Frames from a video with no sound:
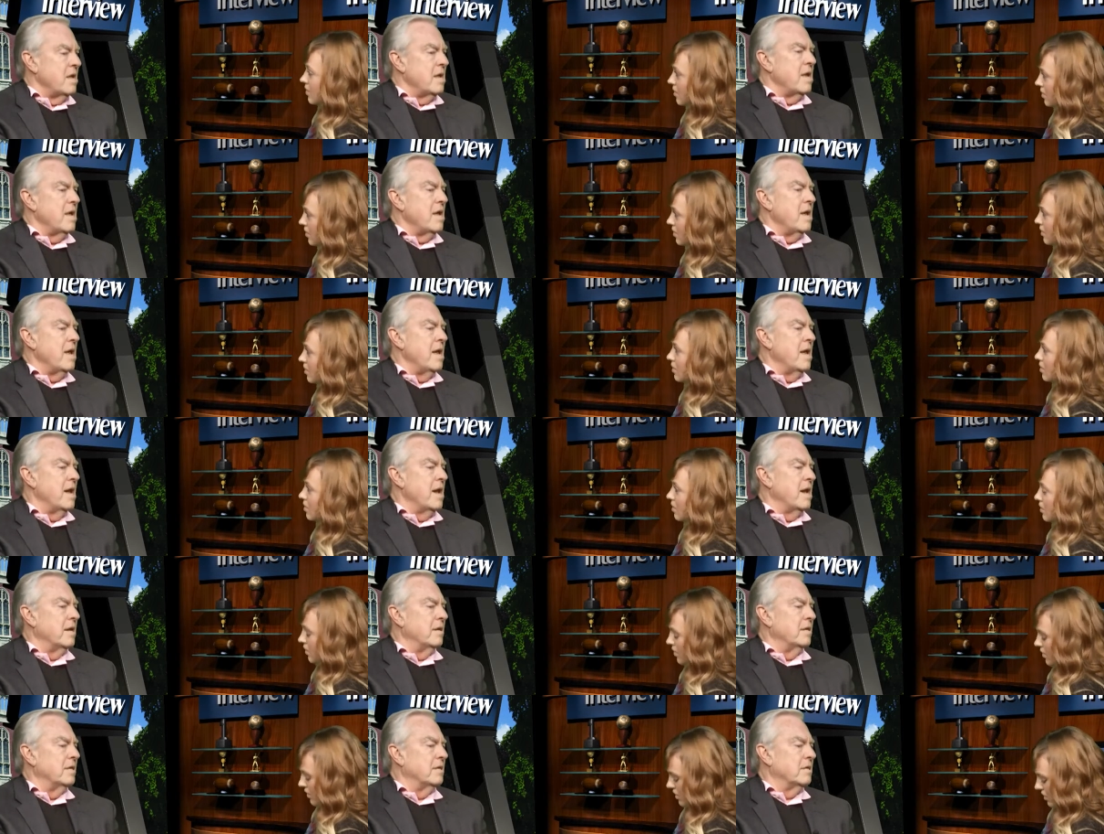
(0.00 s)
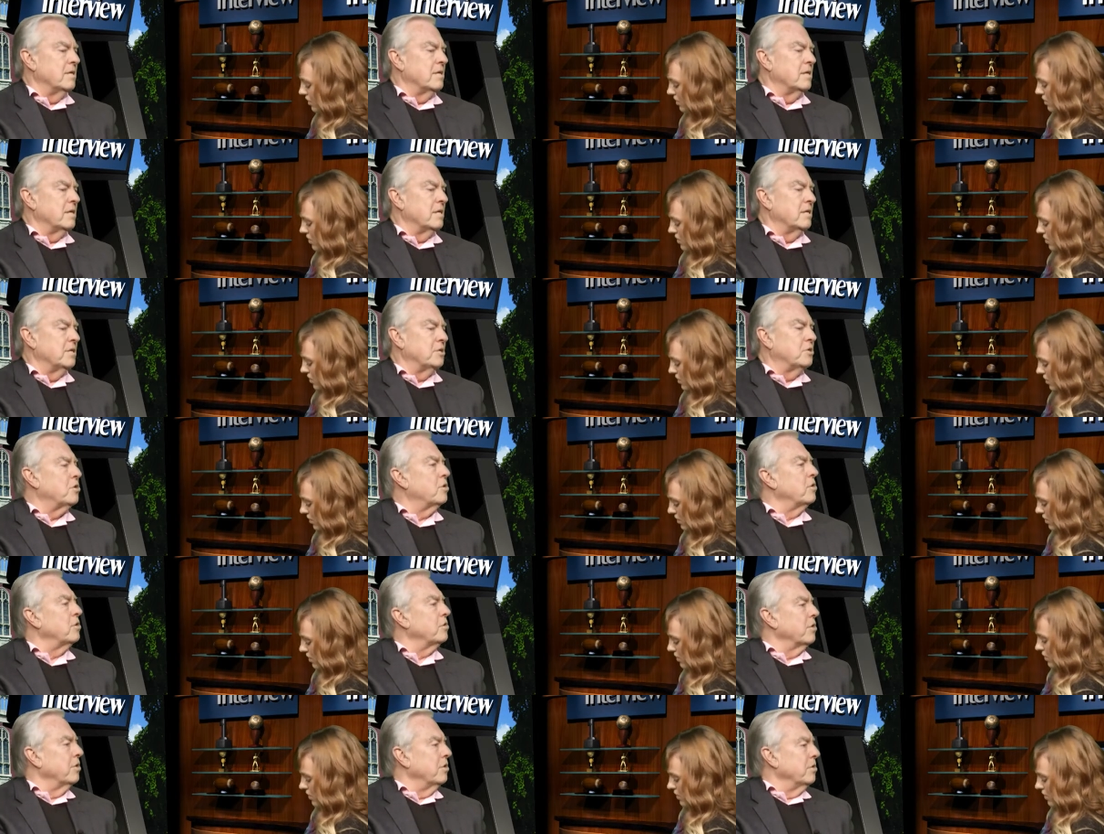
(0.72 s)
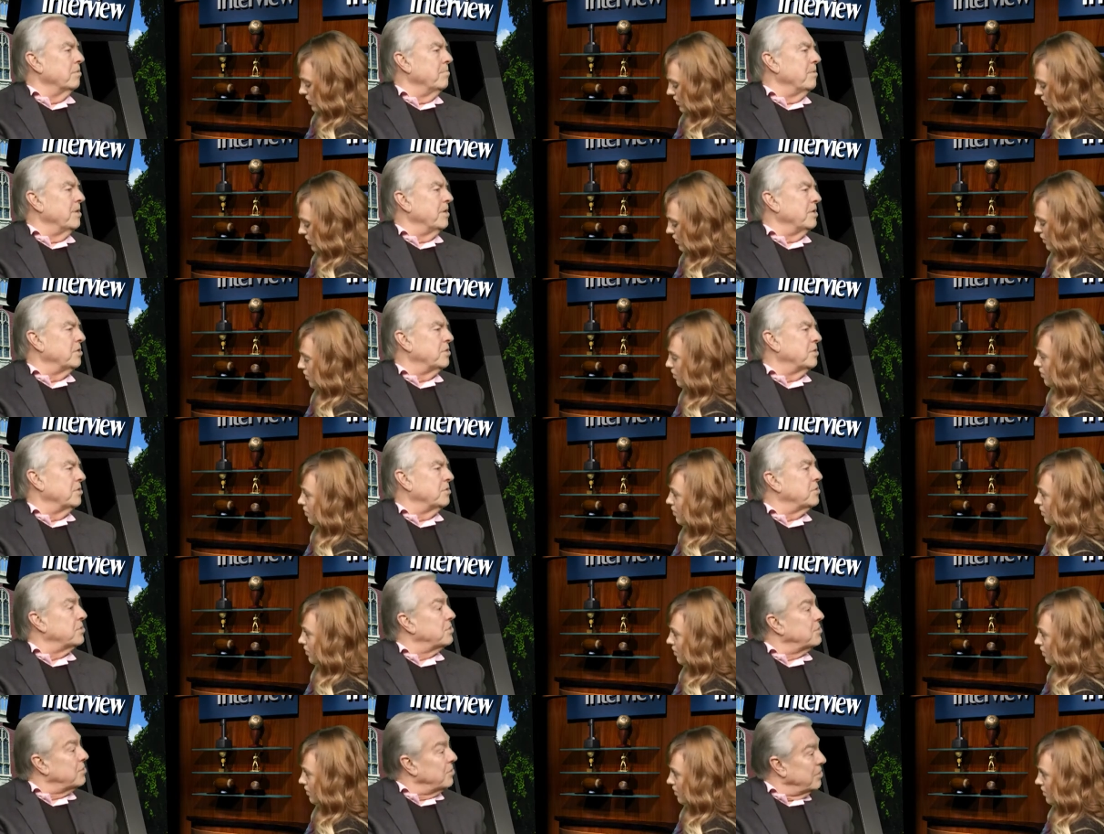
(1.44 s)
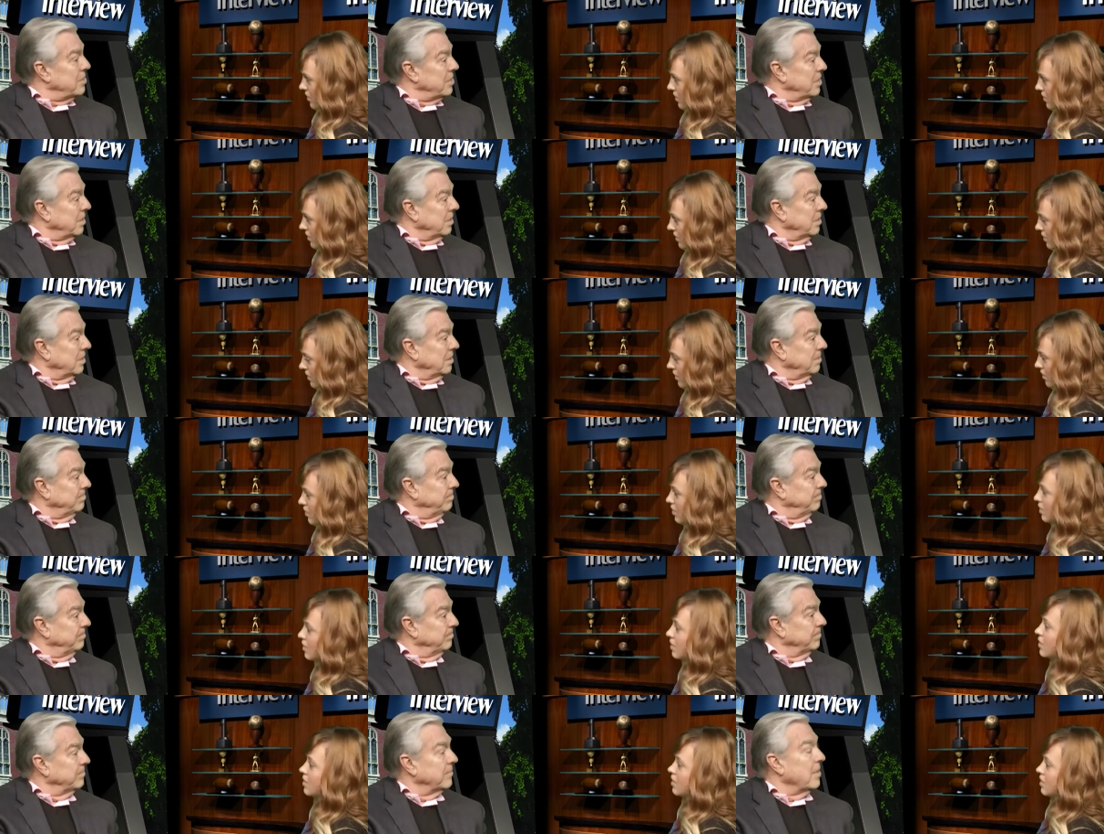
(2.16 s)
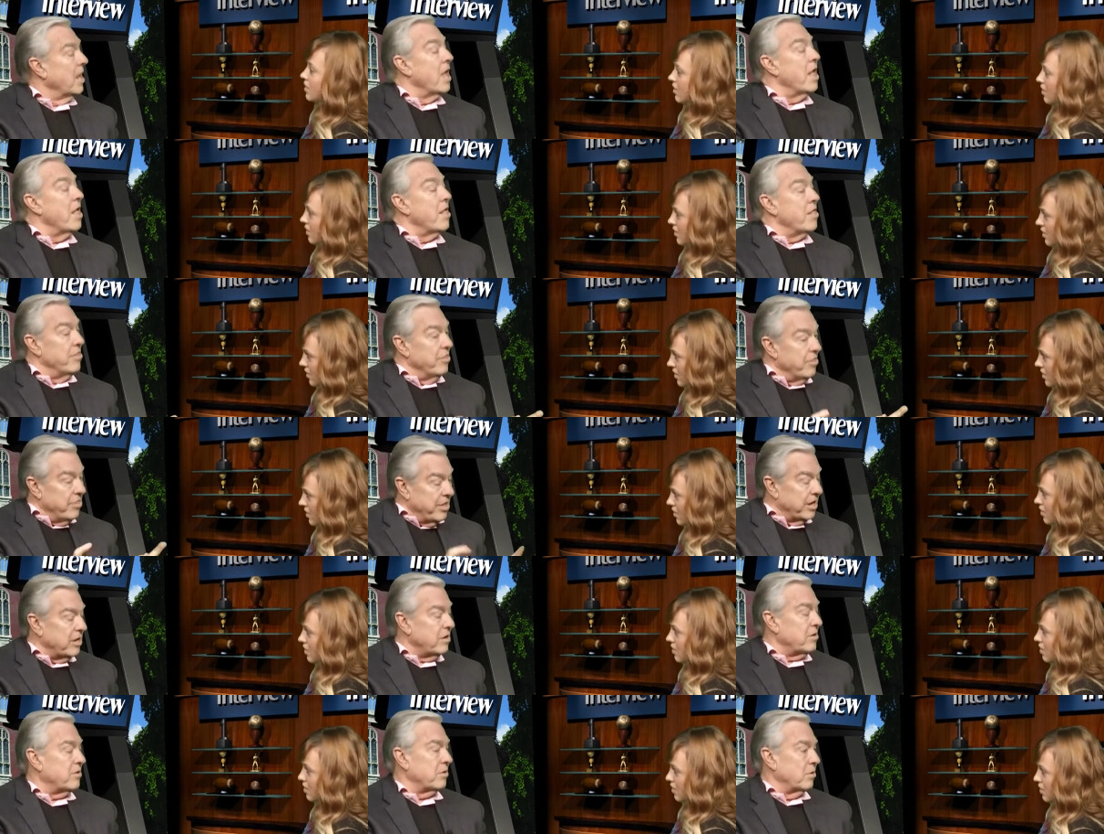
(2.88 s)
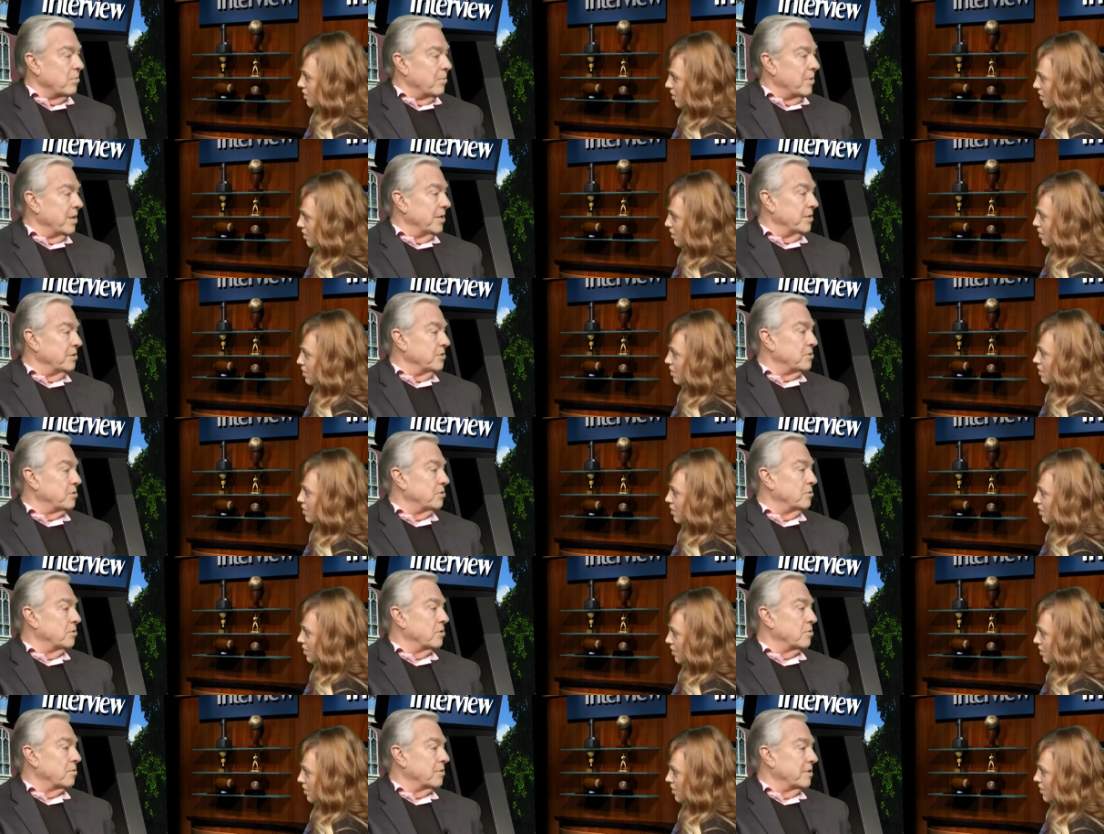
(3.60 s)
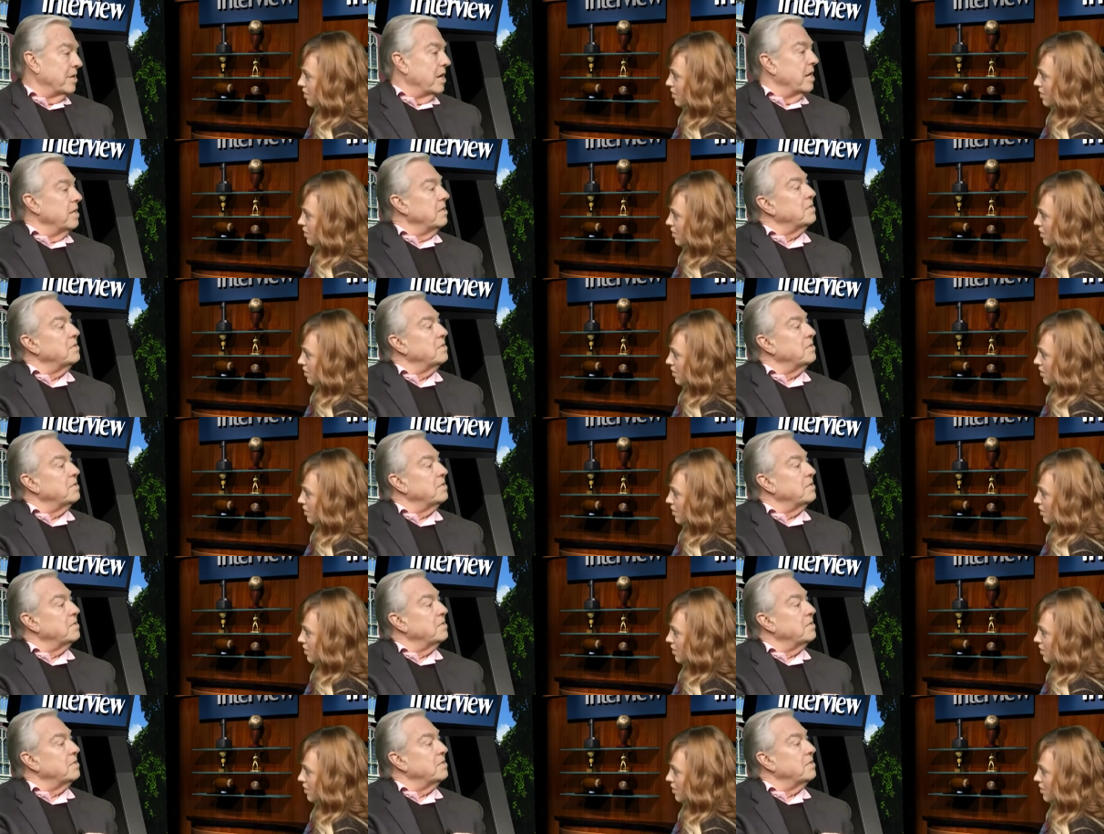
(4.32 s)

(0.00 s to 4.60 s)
Speaker 1: and uh, turn them into soil. They are the ones who create